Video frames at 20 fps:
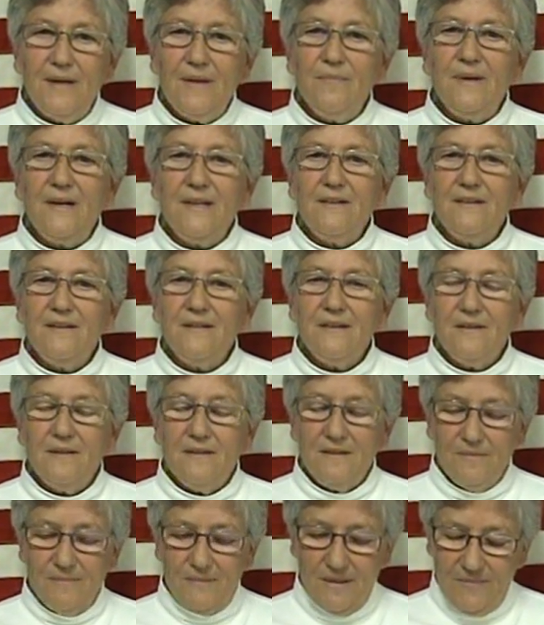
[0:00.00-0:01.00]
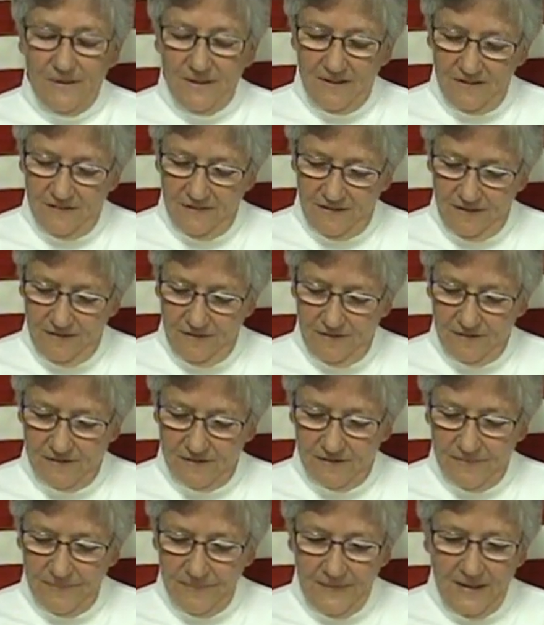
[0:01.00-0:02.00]
My mother, uh, my mother's
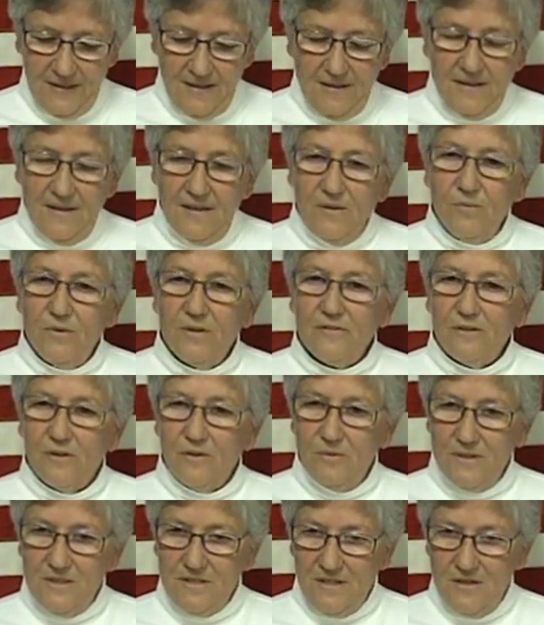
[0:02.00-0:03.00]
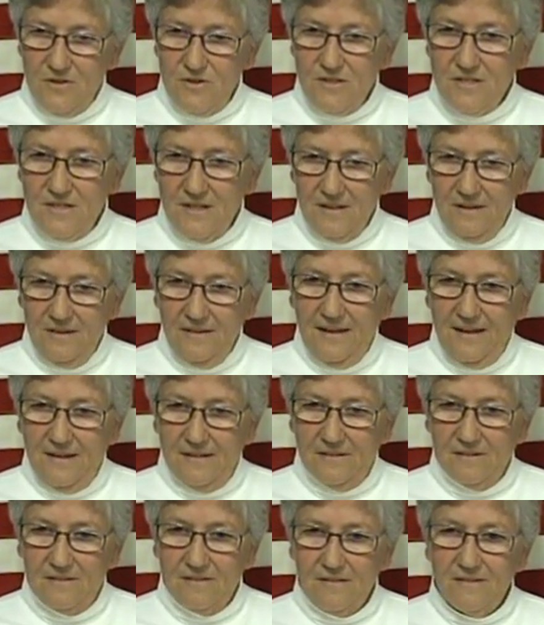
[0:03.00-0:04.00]
sister, was always interested in
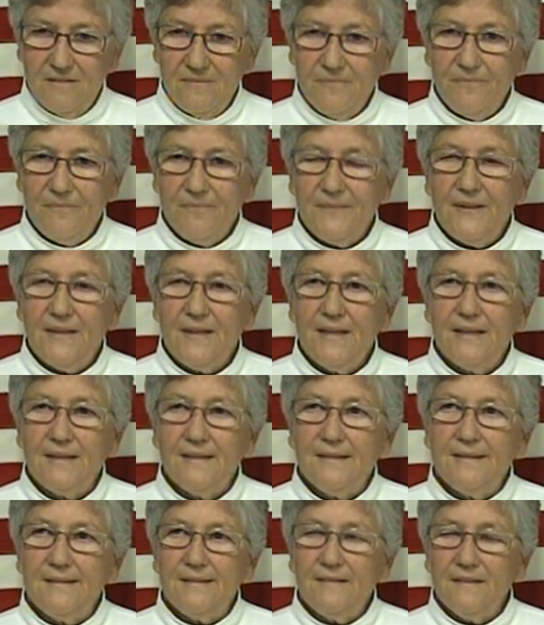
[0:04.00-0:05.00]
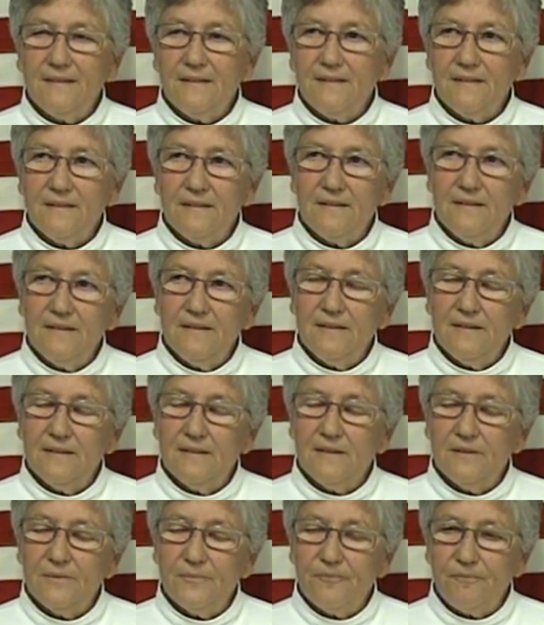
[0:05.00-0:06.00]
dance, and in
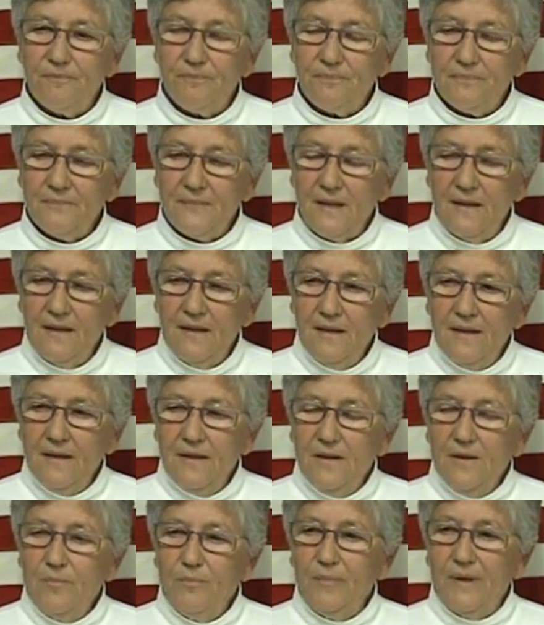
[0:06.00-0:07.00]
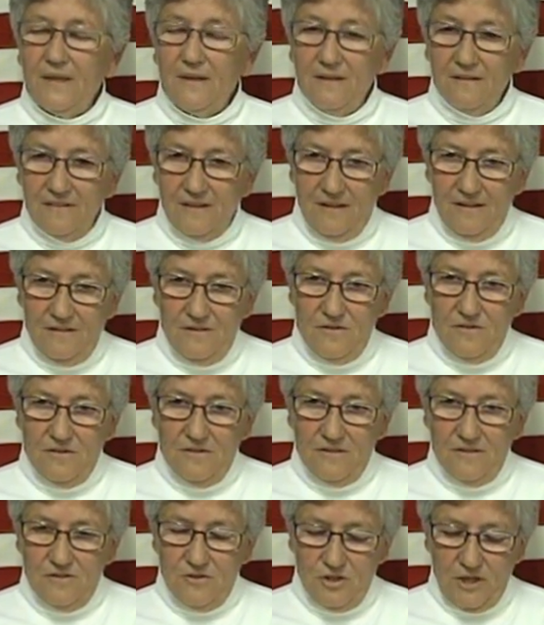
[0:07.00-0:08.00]
um, barracks has
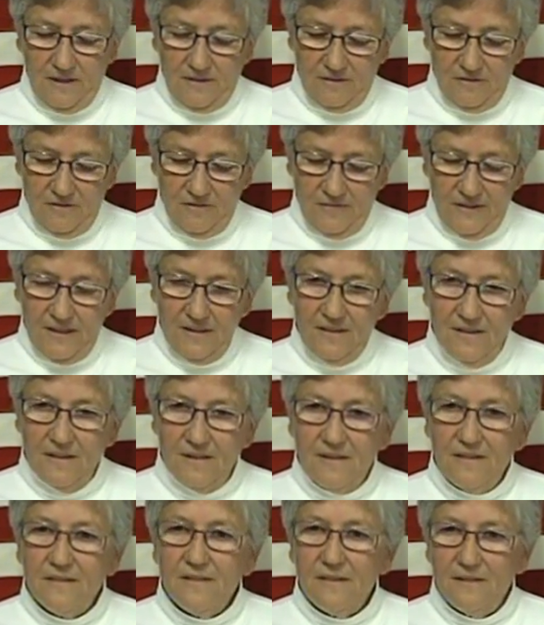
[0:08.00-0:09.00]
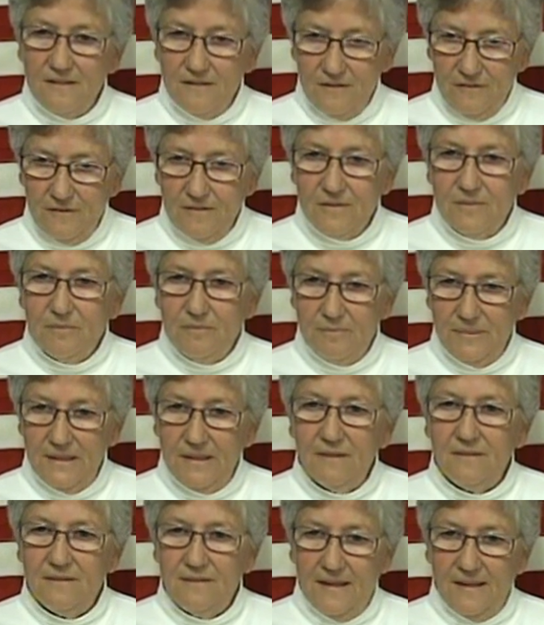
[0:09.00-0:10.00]
Czechoslovakia. There's a
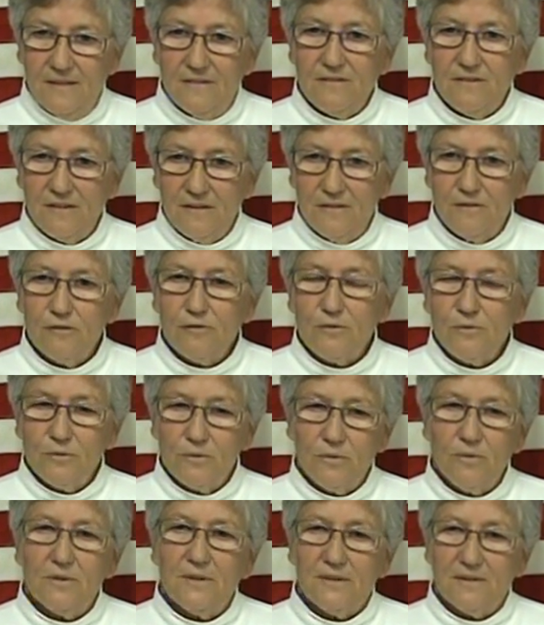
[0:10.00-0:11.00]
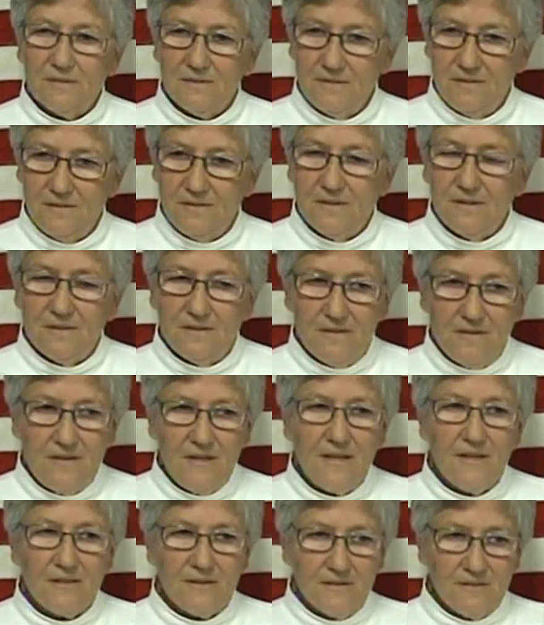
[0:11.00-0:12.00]
big dancing school and and
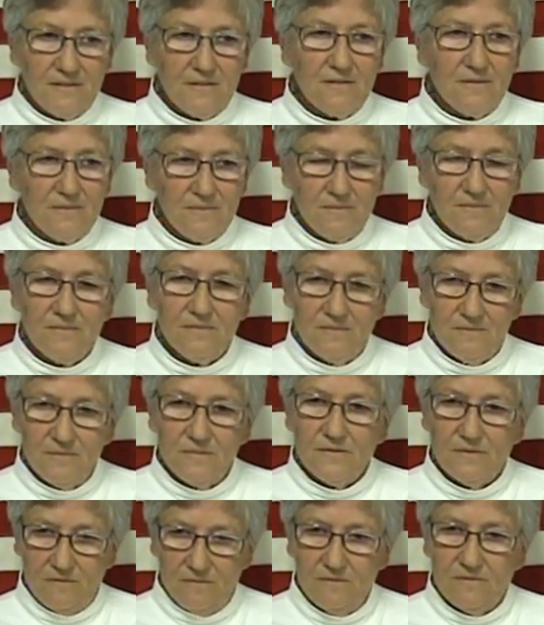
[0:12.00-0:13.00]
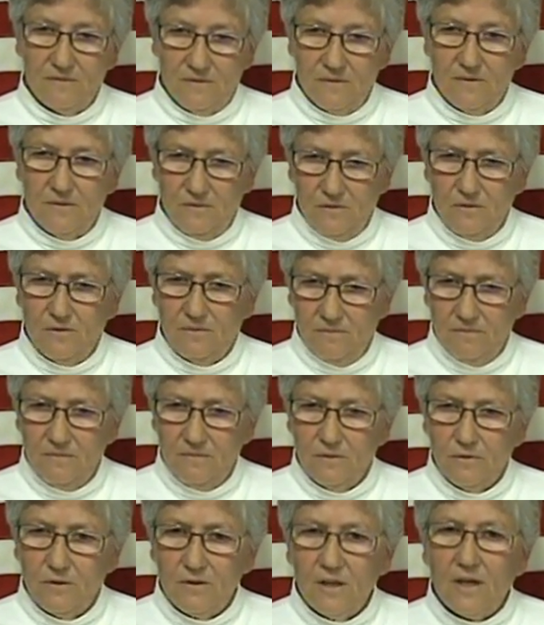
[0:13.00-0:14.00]
theater was a
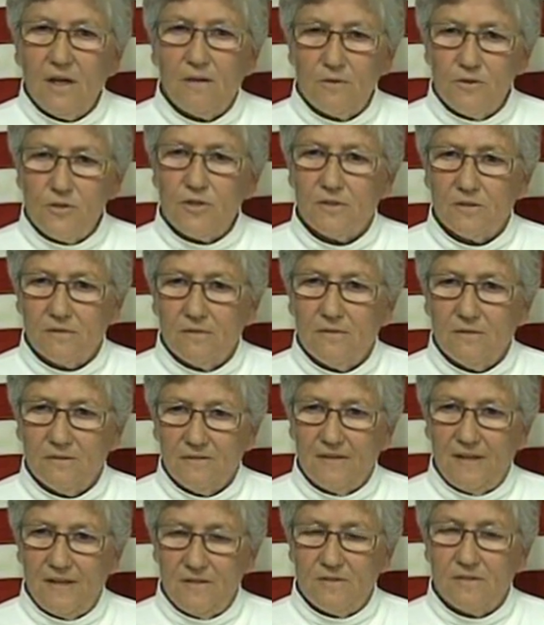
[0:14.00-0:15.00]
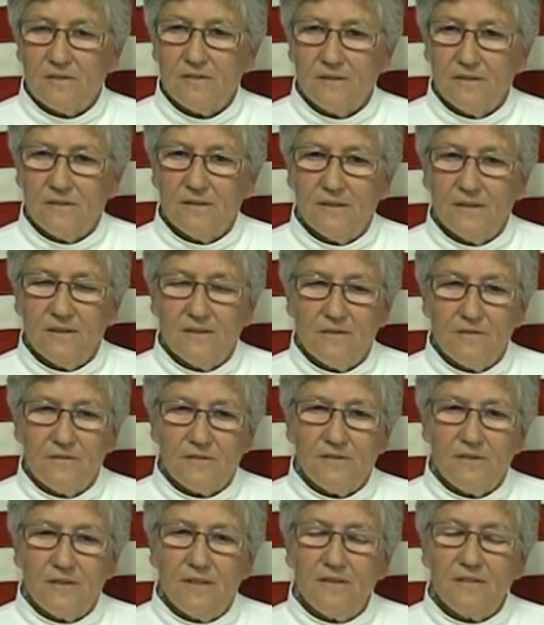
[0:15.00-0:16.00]
good cultural center in, in the
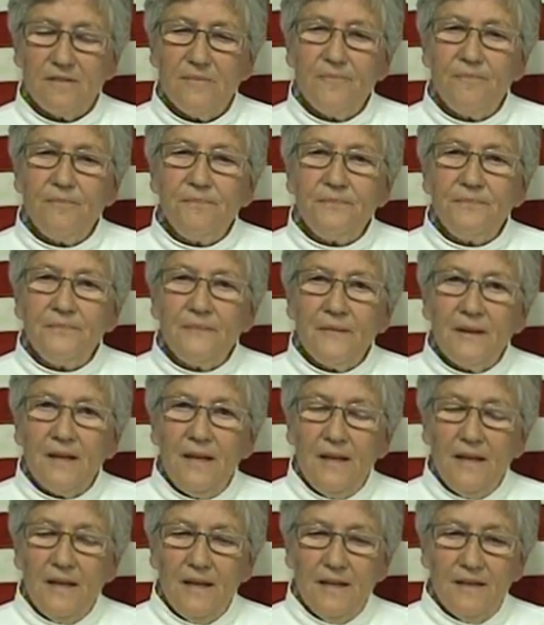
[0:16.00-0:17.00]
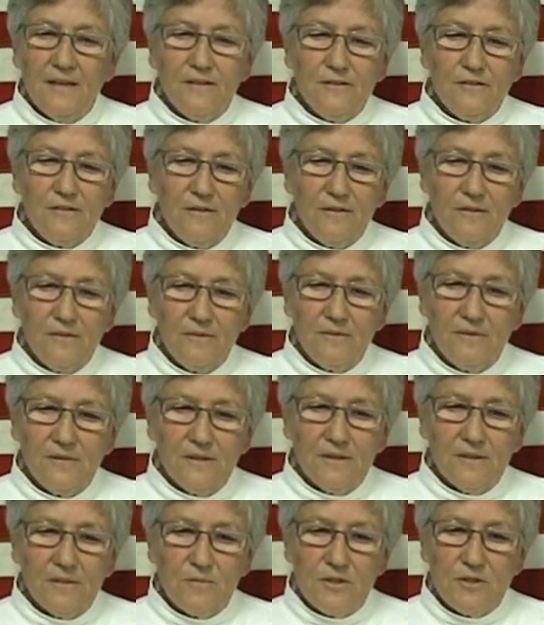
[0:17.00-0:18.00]
30s, and
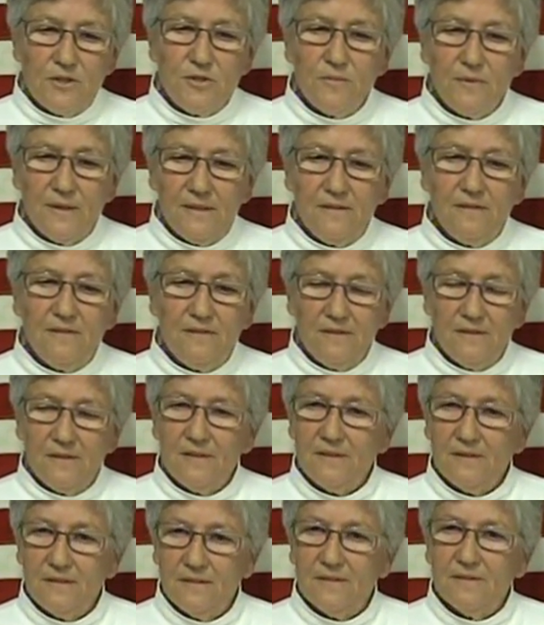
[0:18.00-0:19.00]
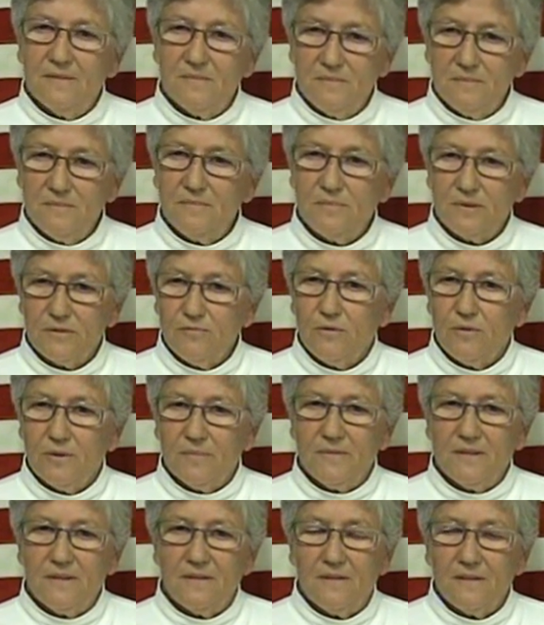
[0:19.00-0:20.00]
so Ermush went and
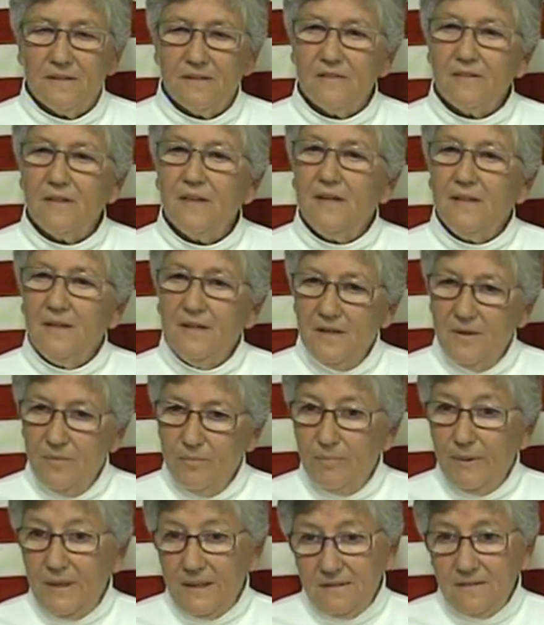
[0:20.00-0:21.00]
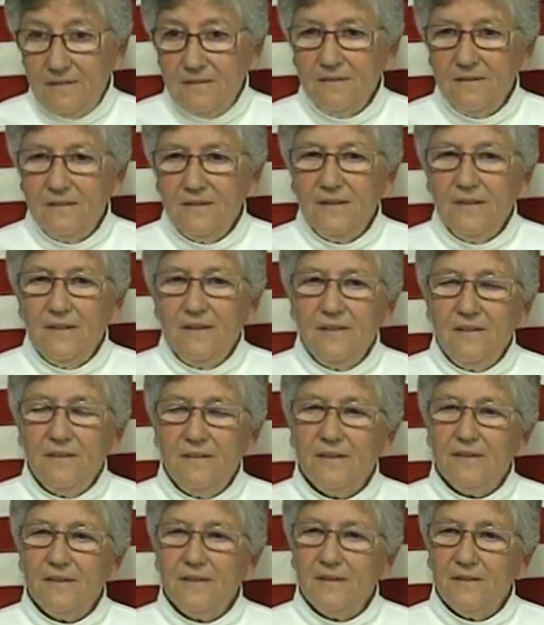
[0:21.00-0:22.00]
performed and all this, but
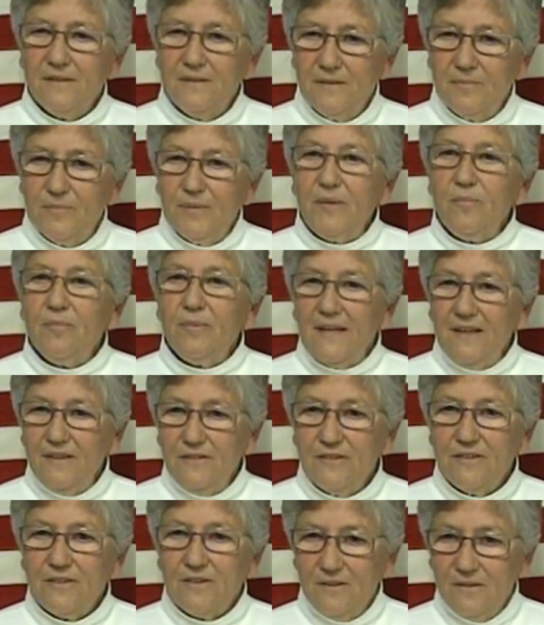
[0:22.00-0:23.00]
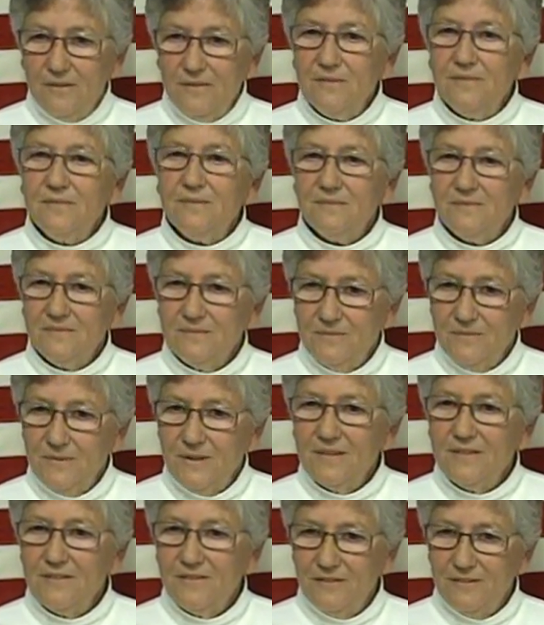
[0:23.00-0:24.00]
the the big place to go
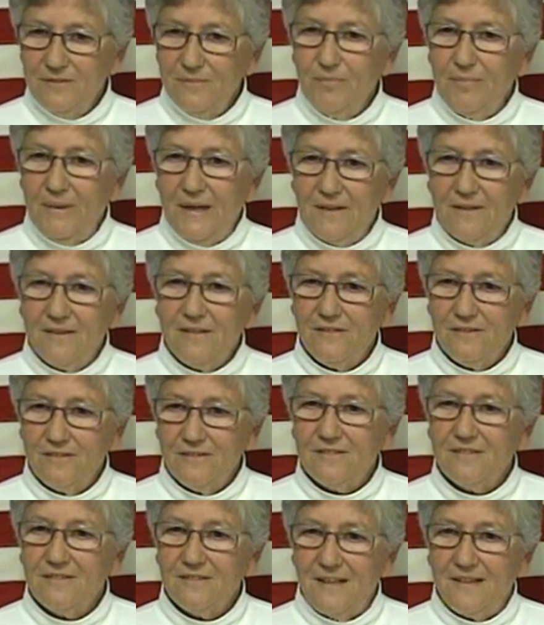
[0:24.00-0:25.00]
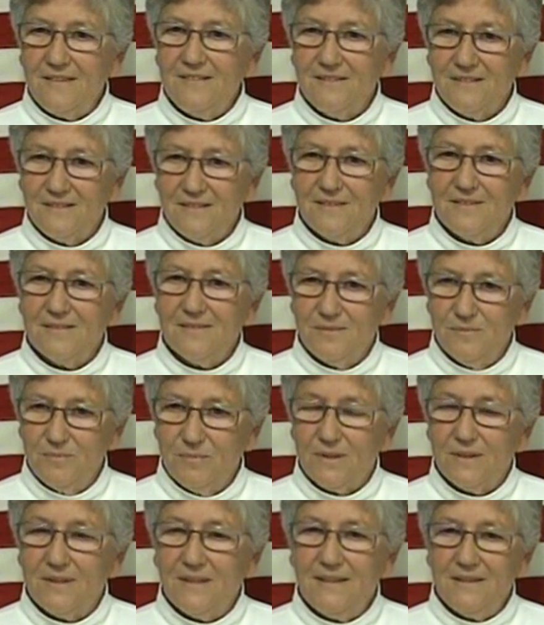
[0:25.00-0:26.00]
was Paris, London,
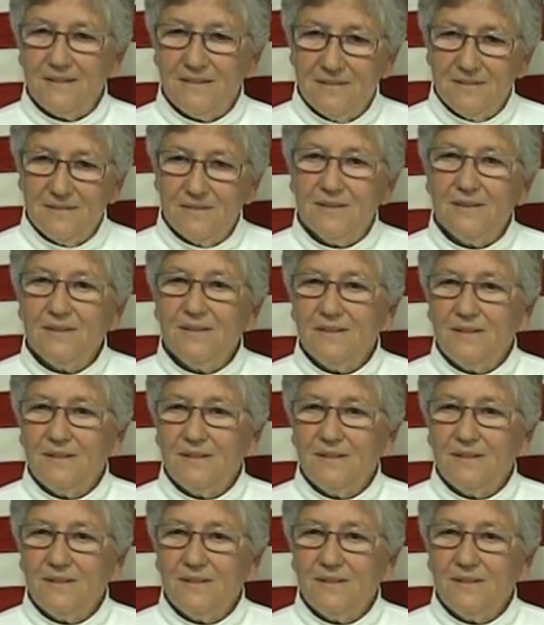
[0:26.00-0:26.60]
Berlin,